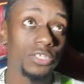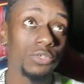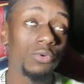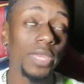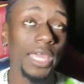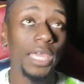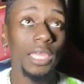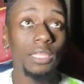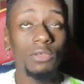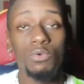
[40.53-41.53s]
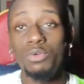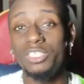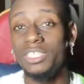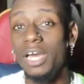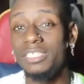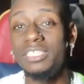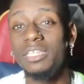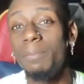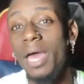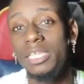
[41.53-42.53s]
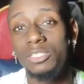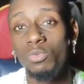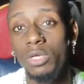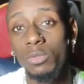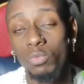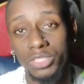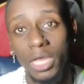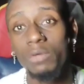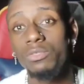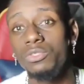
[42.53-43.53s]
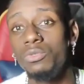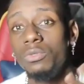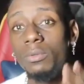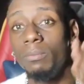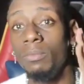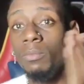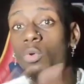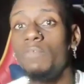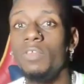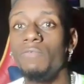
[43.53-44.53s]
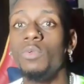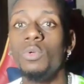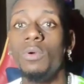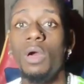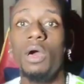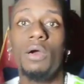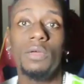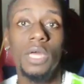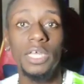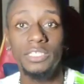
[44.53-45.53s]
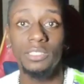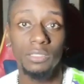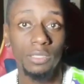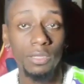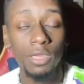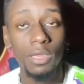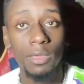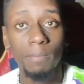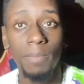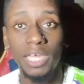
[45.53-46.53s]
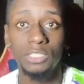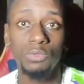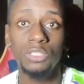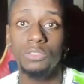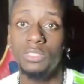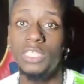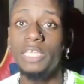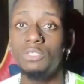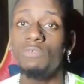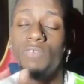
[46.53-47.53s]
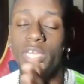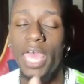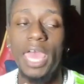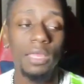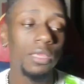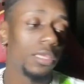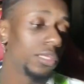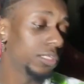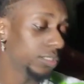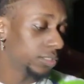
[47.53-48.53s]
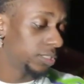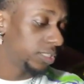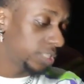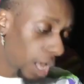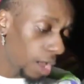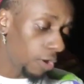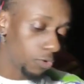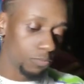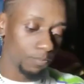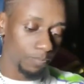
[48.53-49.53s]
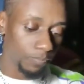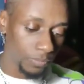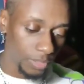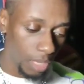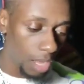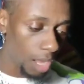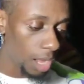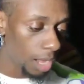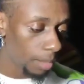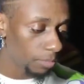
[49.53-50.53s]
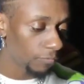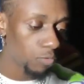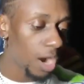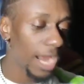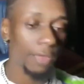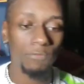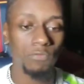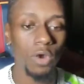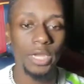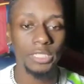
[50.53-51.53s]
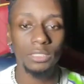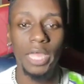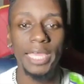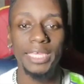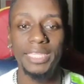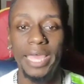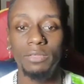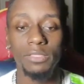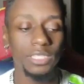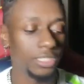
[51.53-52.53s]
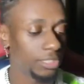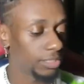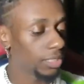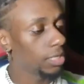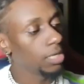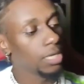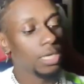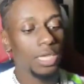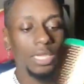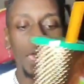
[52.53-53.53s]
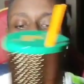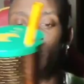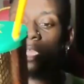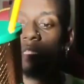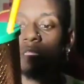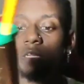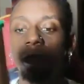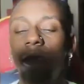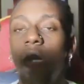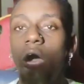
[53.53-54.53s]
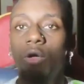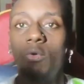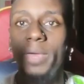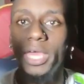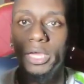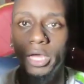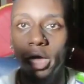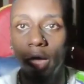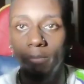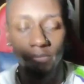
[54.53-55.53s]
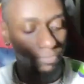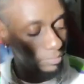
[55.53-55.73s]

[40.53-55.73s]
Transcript: 2, and of course Godzilla Minus One, which I'm going to do a movie review of Godzilla Minus One, so stay tuned for that. So, before I get down to this, got me a little Aquaman cup